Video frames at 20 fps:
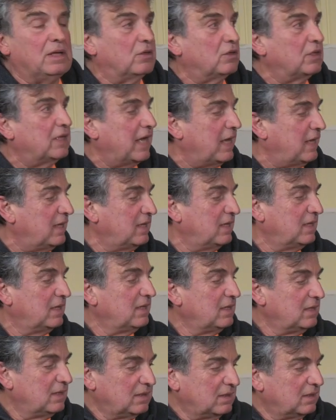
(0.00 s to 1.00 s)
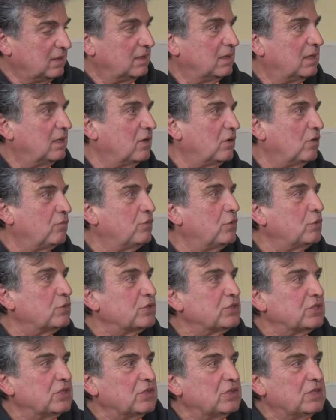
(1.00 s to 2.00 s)
on the, of
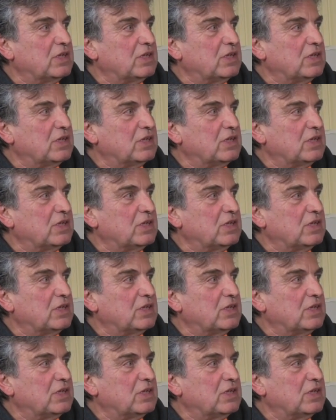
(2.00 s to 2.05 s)
course, on